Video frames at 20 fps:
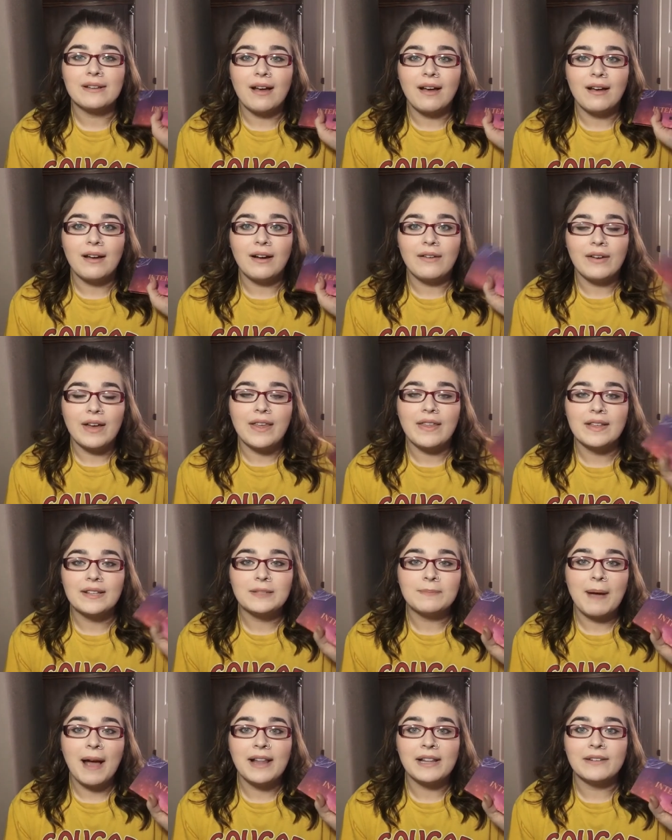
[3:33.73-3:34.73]
of
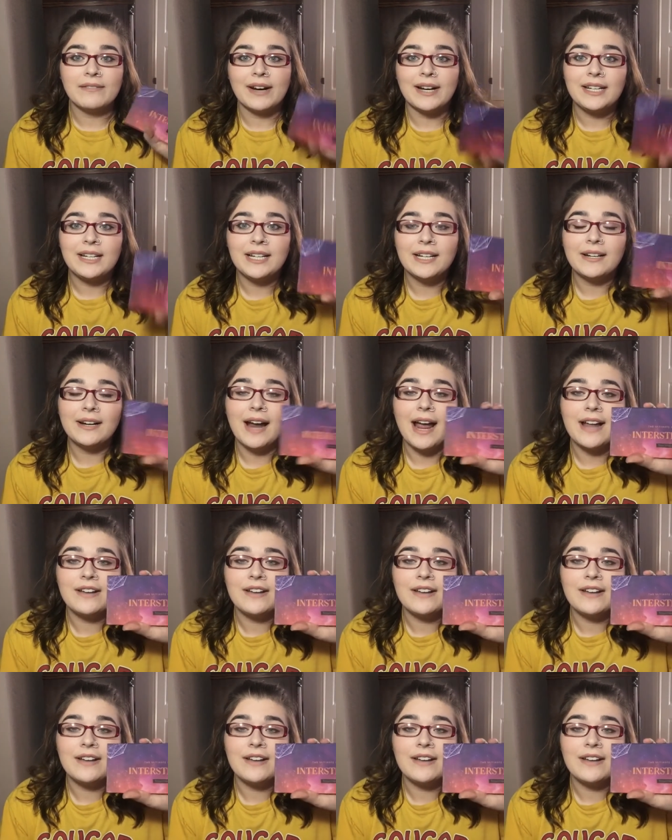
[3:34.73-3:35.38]
this palette right here,